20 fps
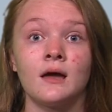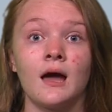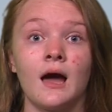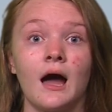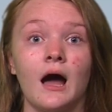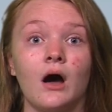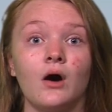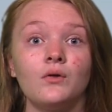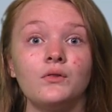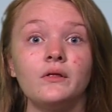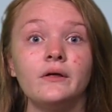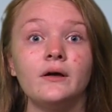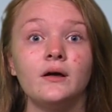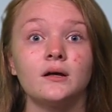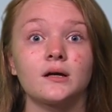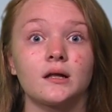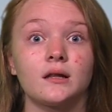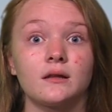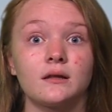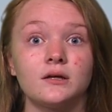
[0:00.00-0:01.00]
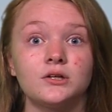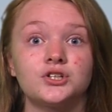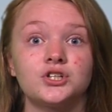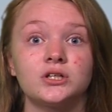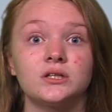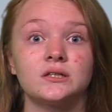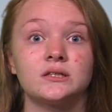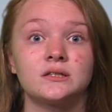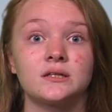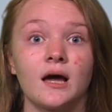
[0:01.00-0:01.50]
how the
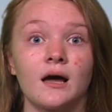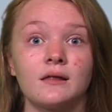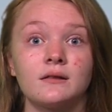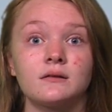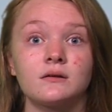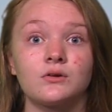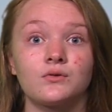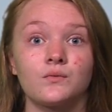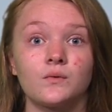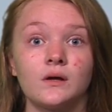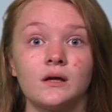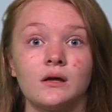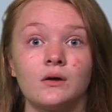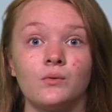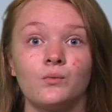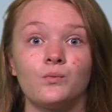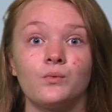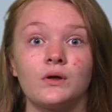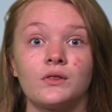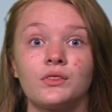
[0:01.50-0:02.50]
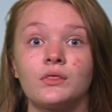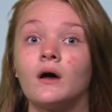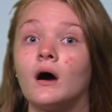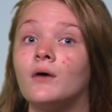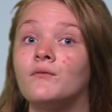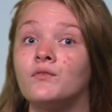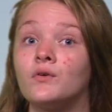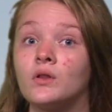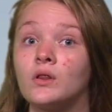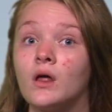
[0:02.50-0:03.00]
Collegian does agree with the
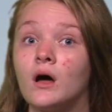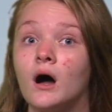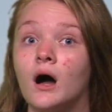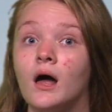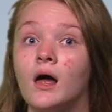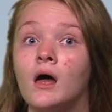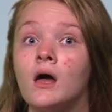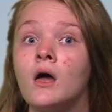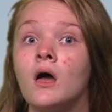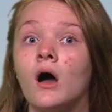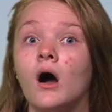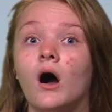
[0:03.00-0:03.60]
Volant